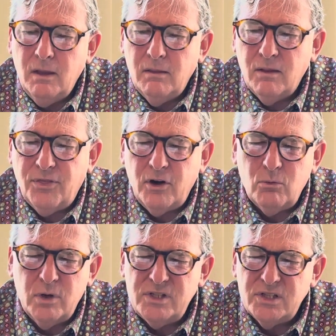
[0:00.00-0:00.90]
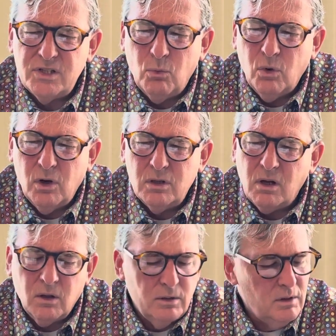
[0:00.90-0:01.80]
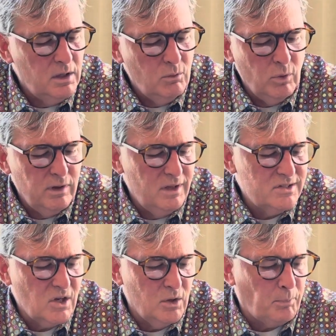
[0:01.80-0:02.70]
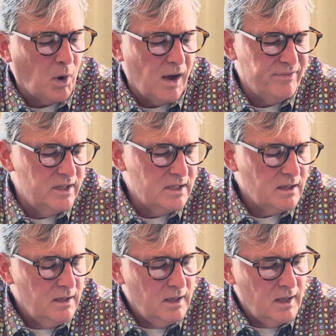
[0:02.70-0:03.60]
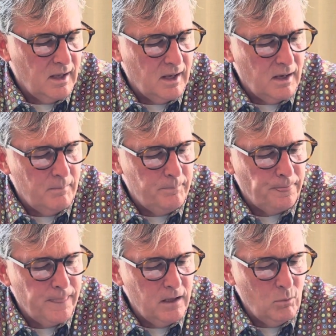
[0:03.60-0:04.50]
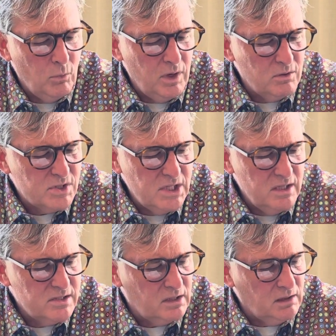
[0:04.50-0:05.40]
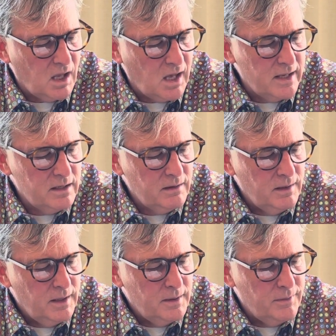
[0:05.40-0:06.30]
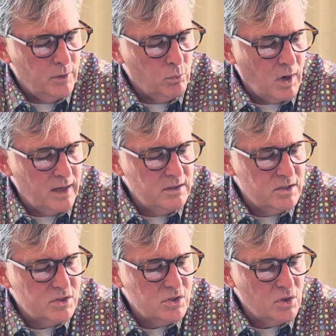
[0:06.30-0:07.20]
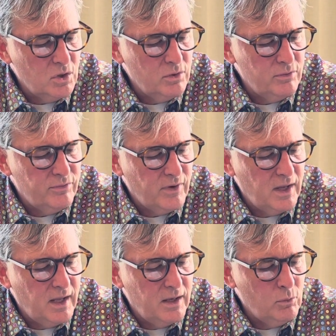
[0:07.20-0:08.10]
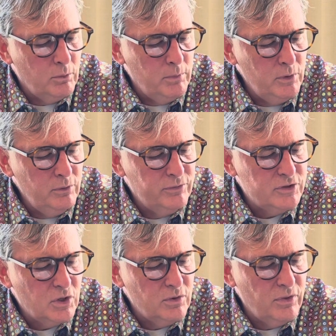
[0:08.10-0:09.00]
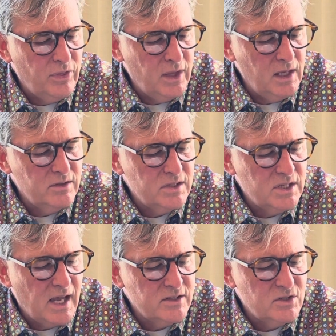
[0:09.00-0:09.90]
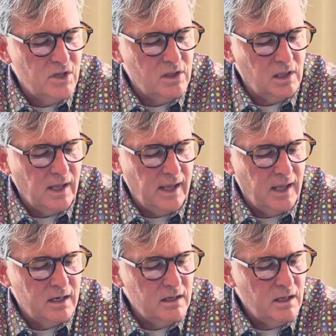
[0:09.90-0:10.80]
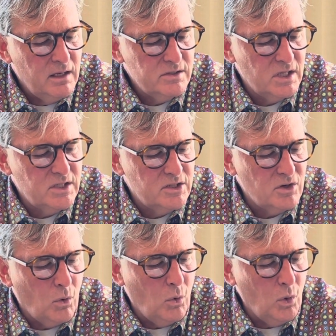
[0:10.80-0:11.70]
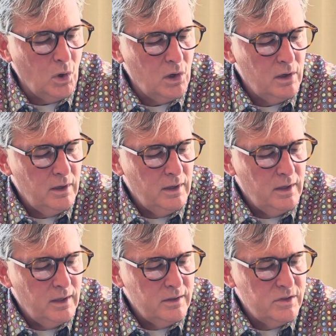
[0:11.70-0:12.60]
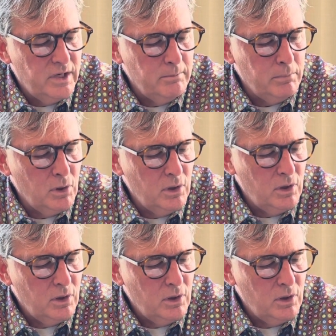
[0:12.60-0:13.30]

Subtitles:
The third one's just a word it's called profit. We don't see this a lot. The right to serve and remove certain things attached to the land, such as ore, timber,